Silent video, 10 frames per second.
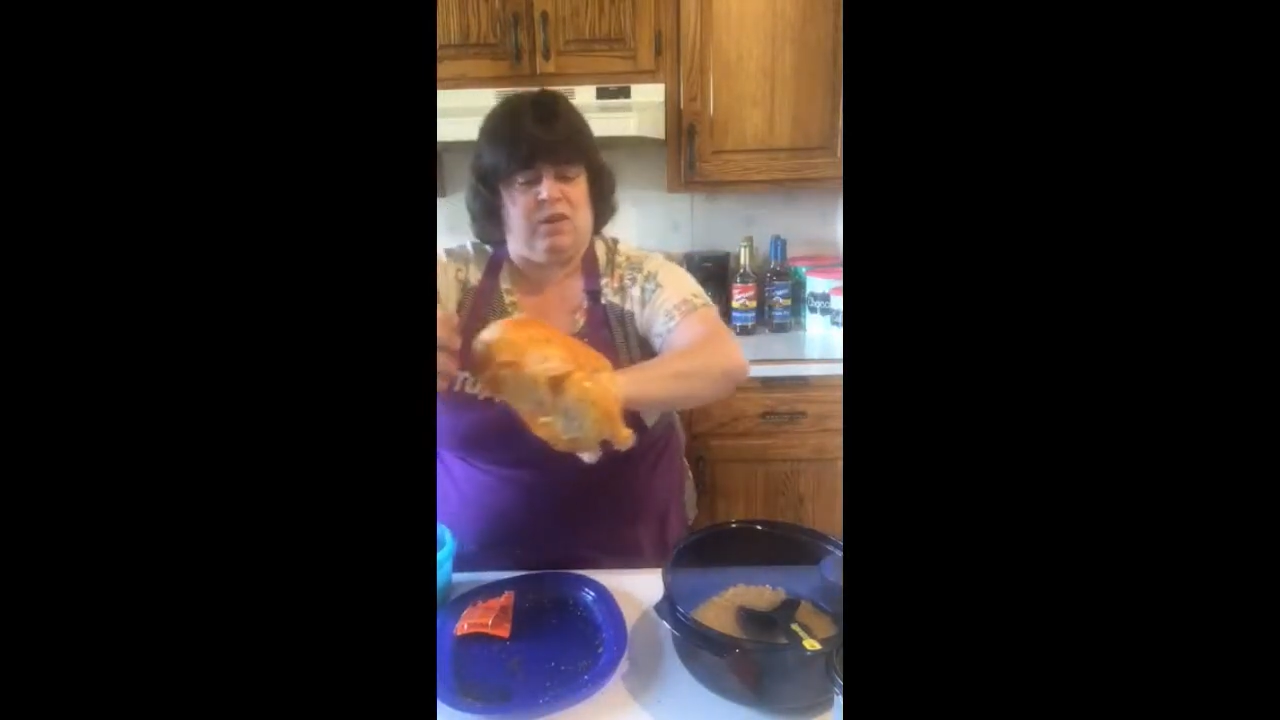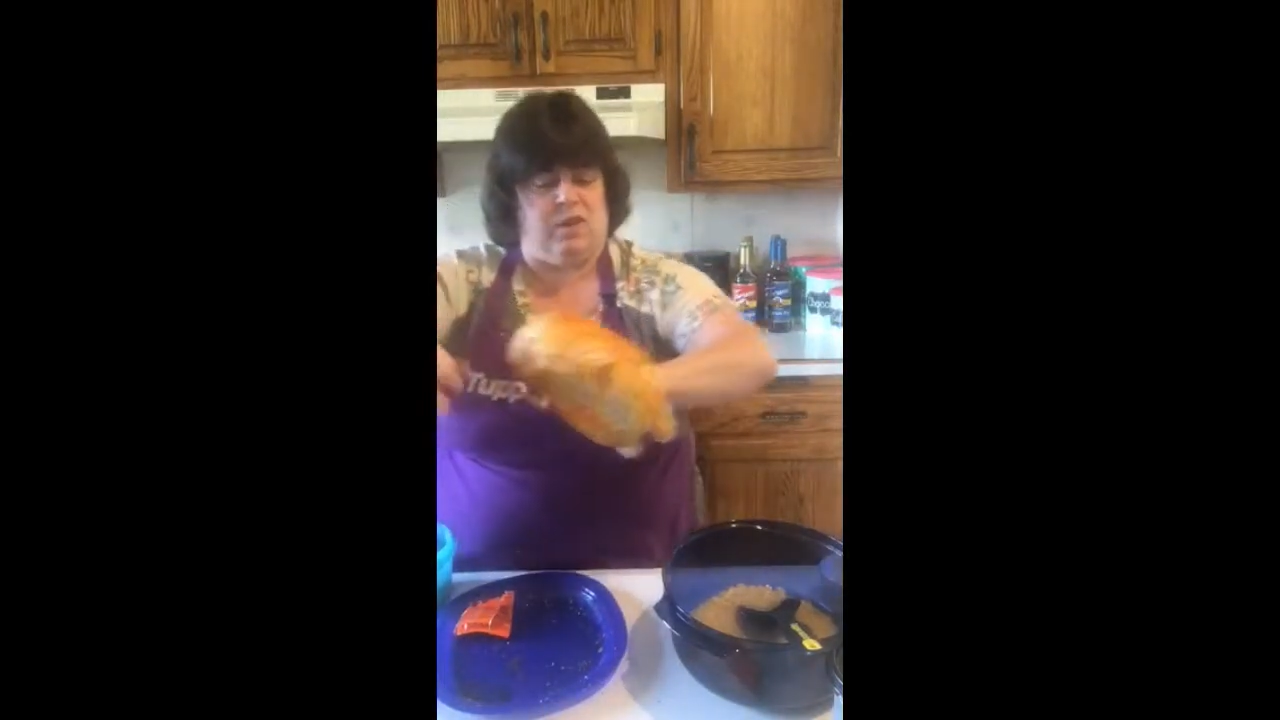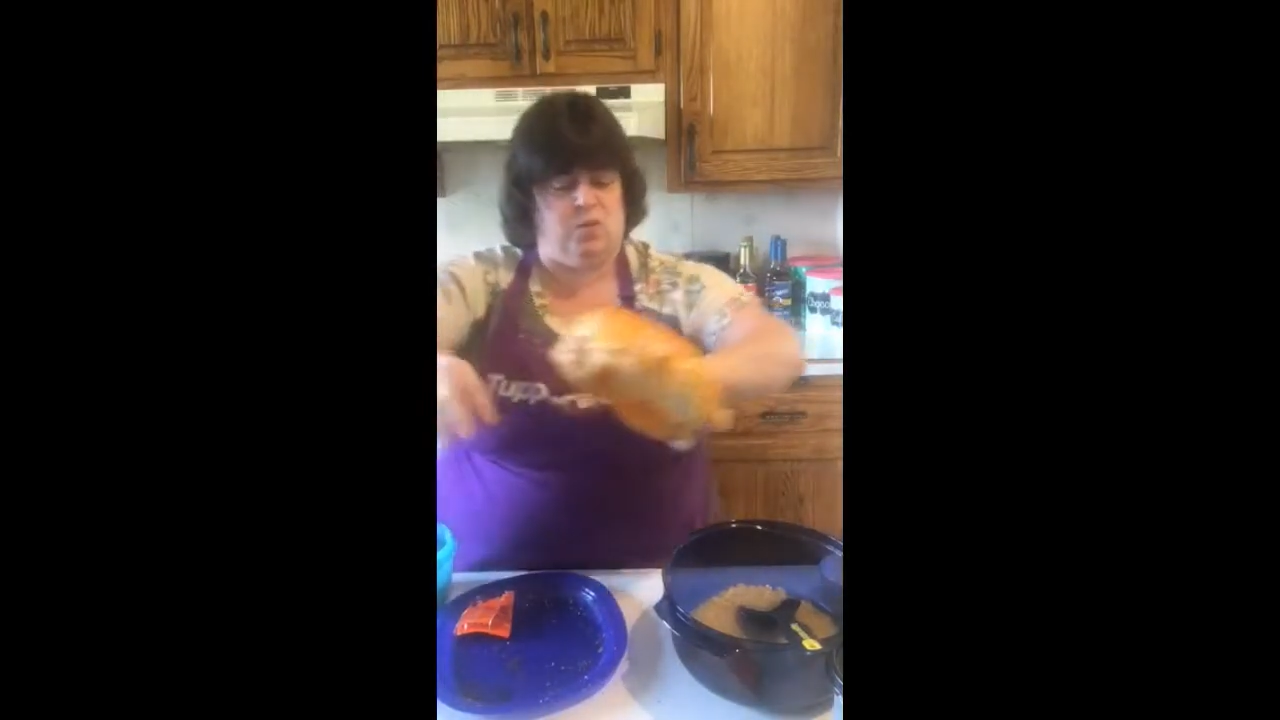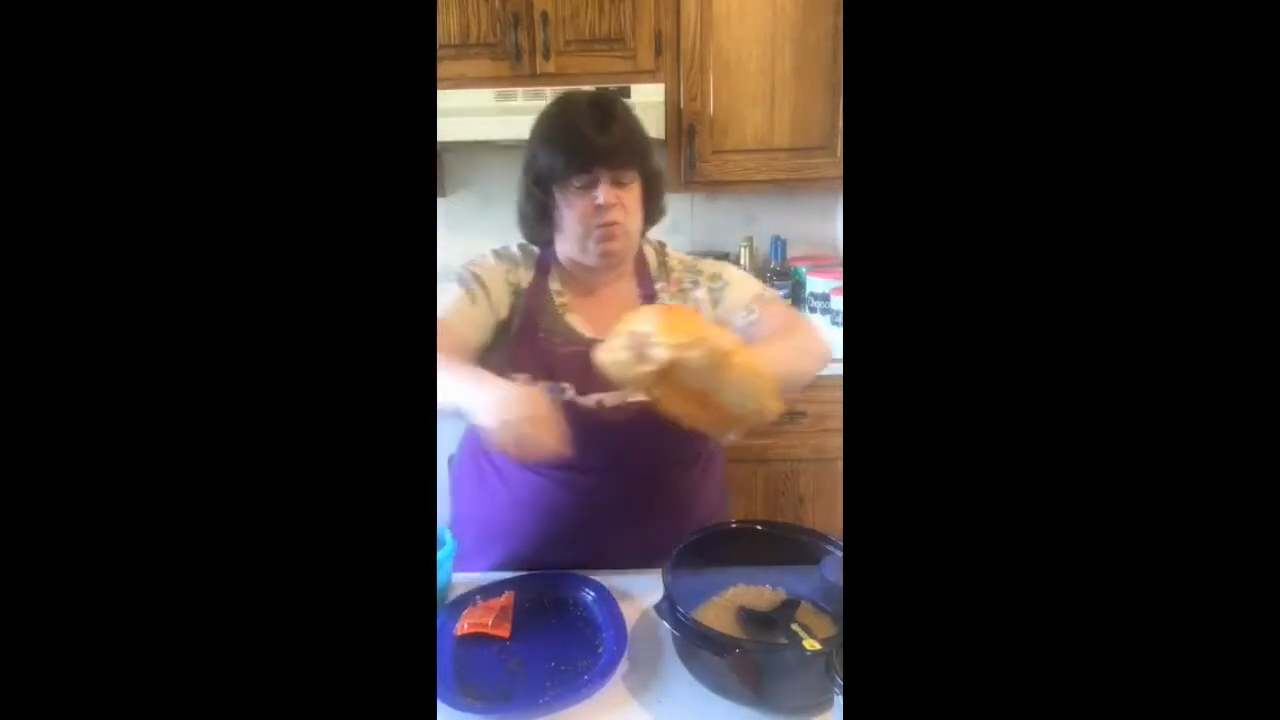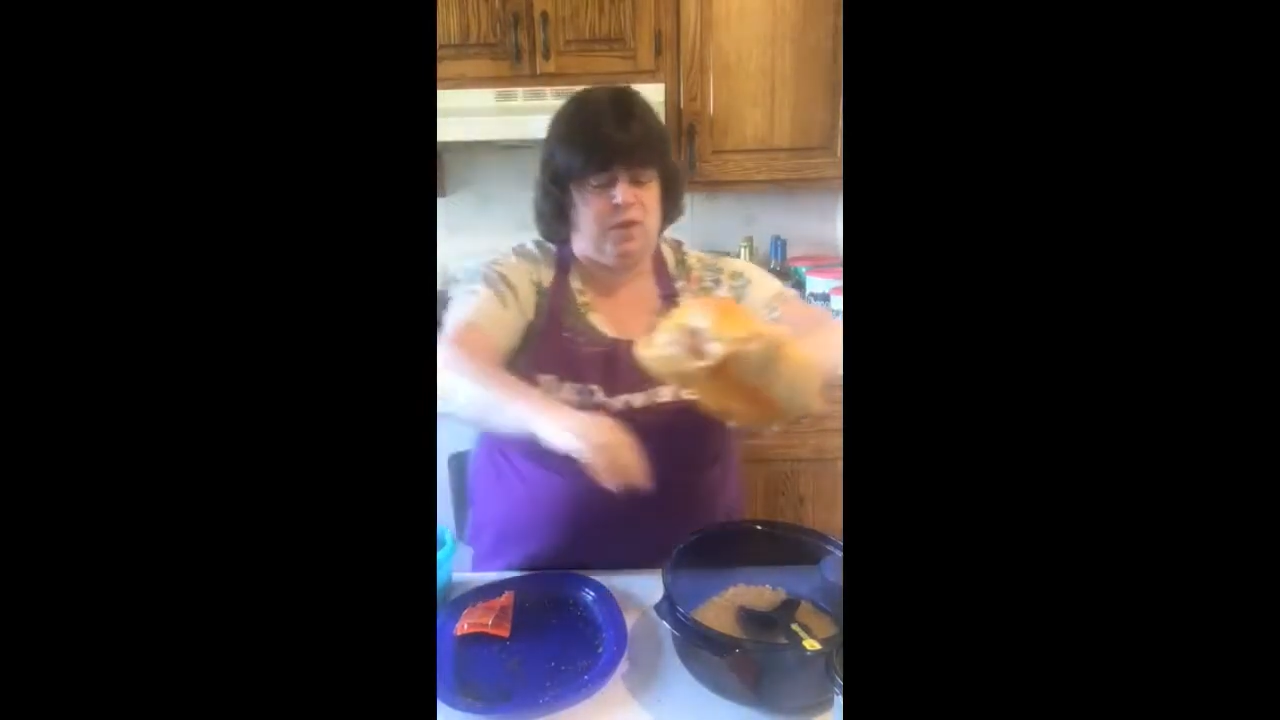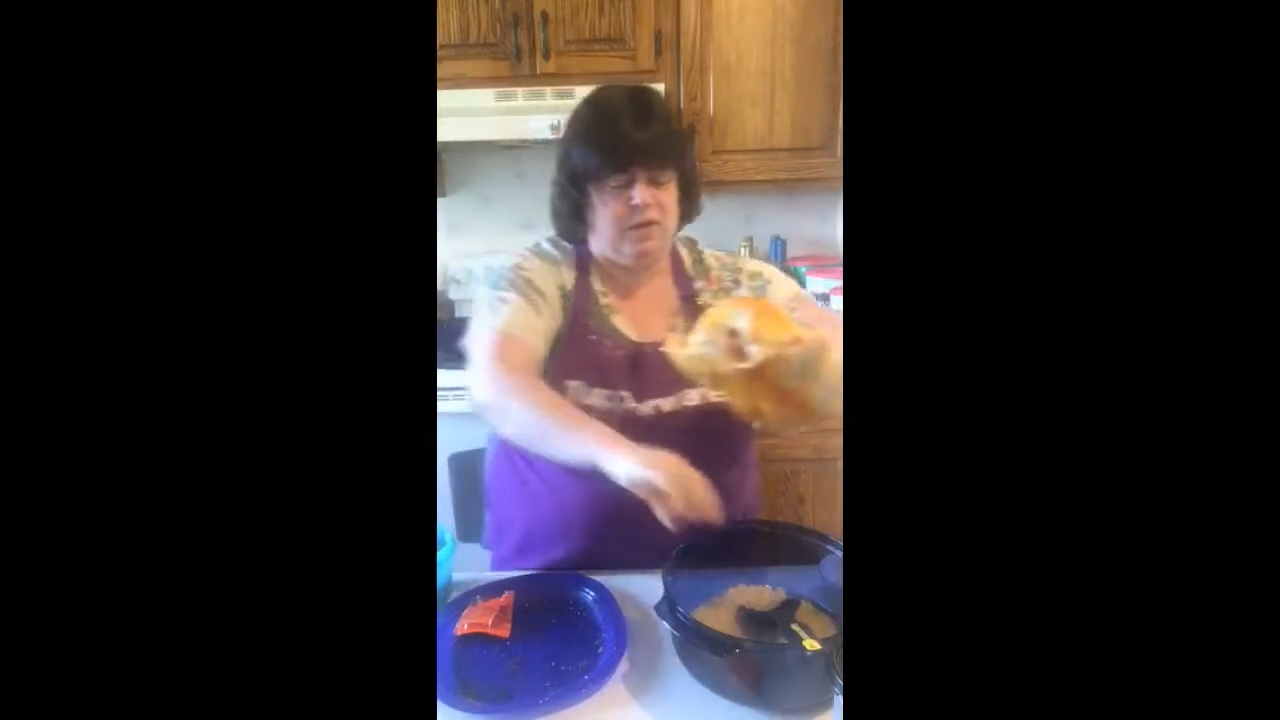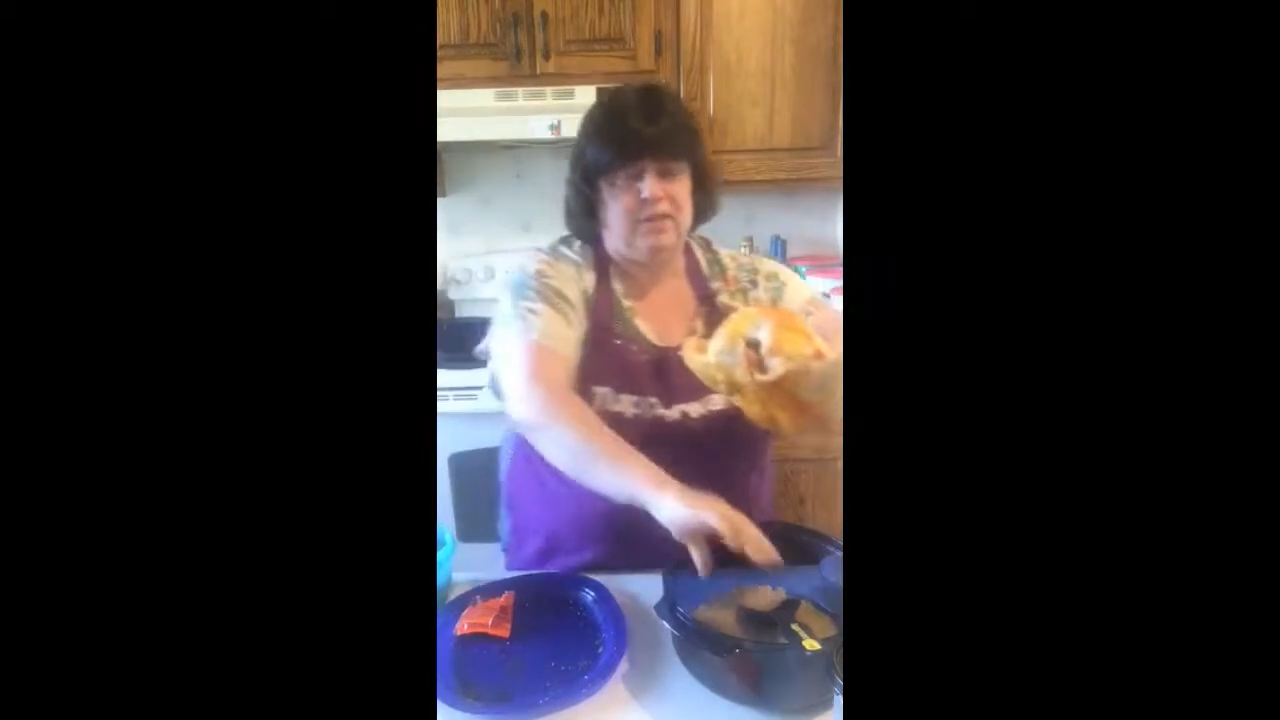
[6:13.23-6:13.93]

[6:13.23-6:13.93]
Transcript: He's well